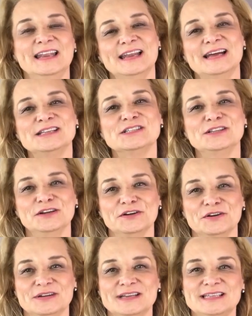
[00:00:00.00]
Let's
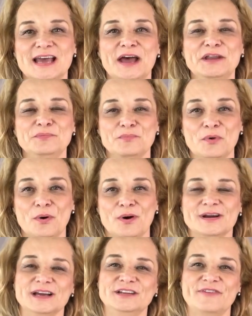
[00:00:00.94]
learn ten
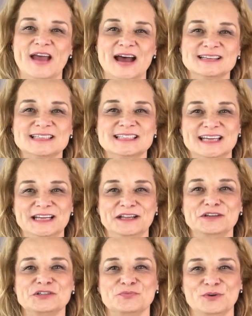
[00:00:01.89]
more advanced
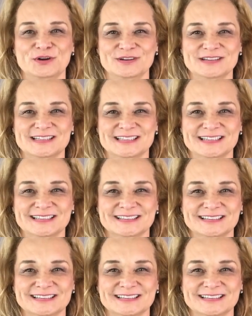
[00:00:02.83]
English words.